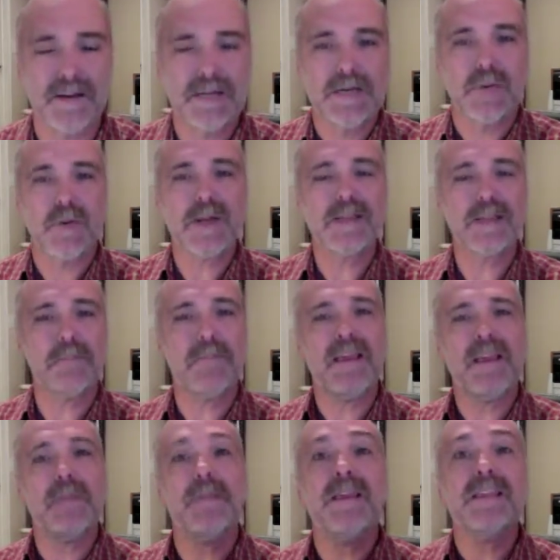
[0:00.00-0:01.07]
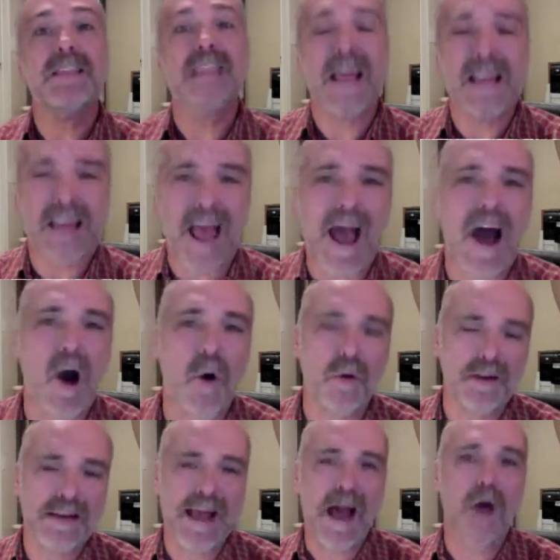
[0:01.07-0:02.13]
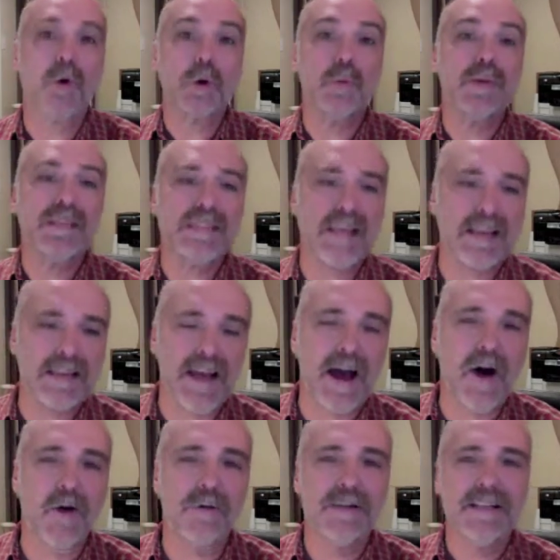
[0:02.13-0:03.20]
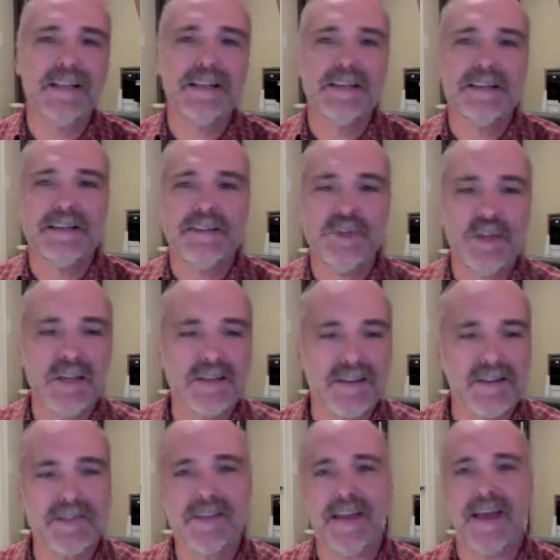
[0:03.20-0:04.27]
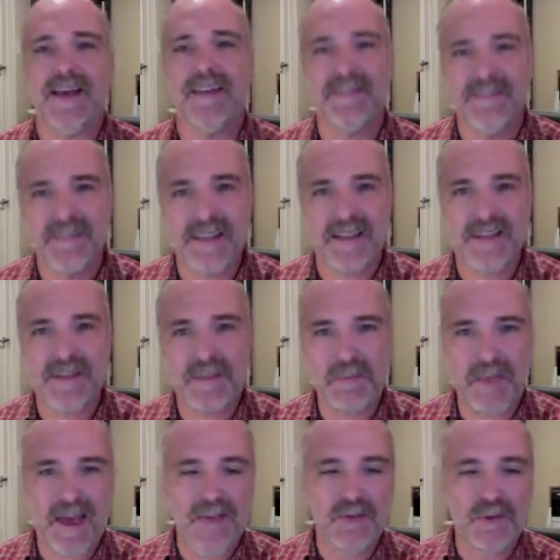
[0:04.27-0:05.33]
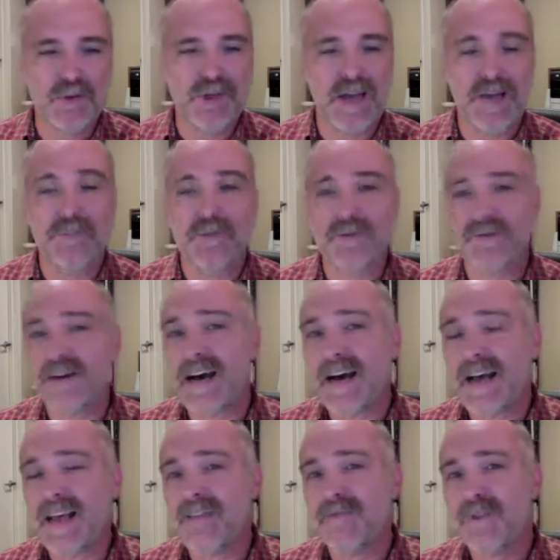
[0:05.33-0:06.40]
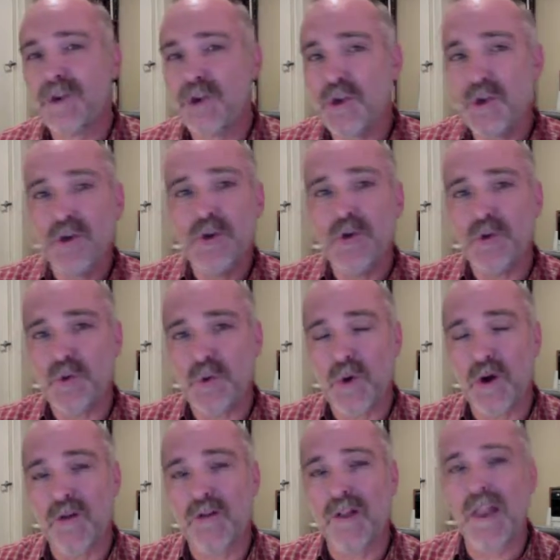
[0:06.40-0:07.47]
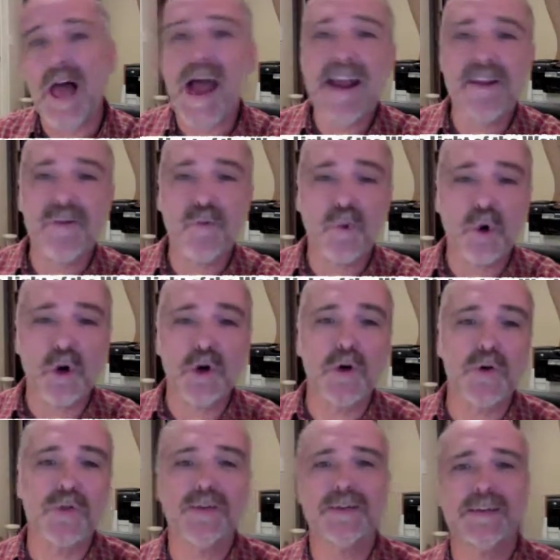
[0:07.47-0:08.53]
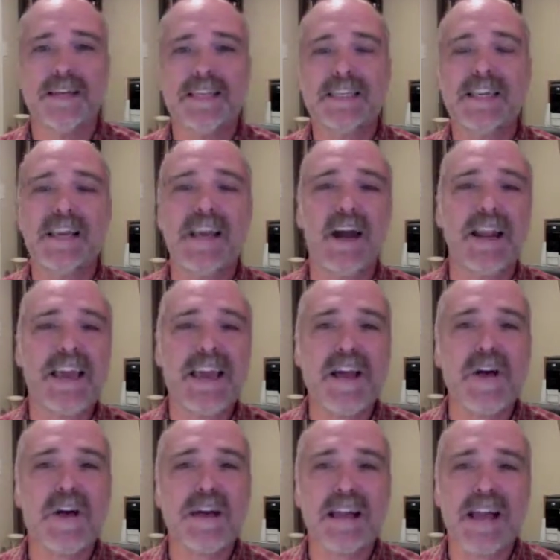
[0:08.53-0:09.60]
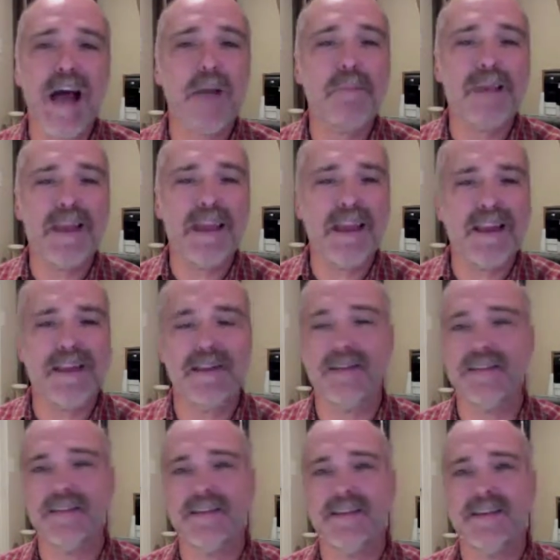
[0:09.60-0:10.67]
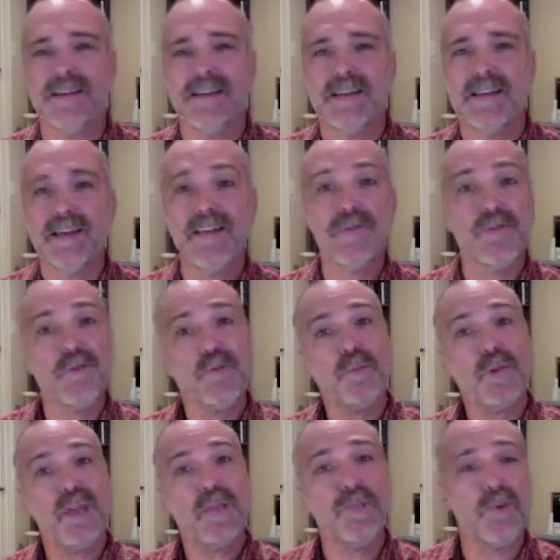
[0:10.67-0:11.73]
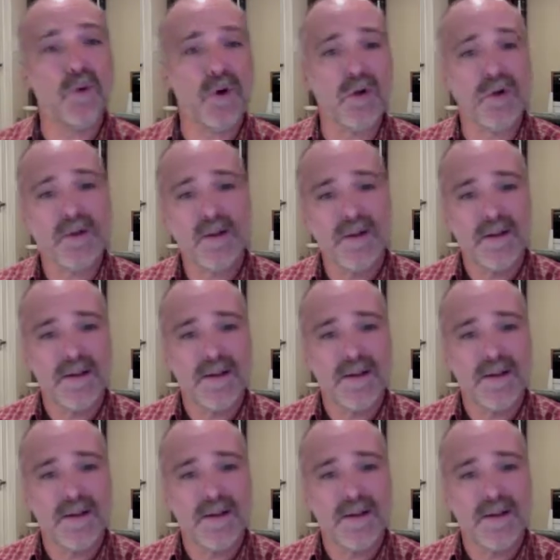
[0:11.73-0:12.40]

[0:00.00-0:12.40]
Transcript: What does it mean to be sent out, and how are we sent out? Jesus said this in Matthew chapter 5, "You are the light of the world. A city on a hill cannot be hidden. Neither do people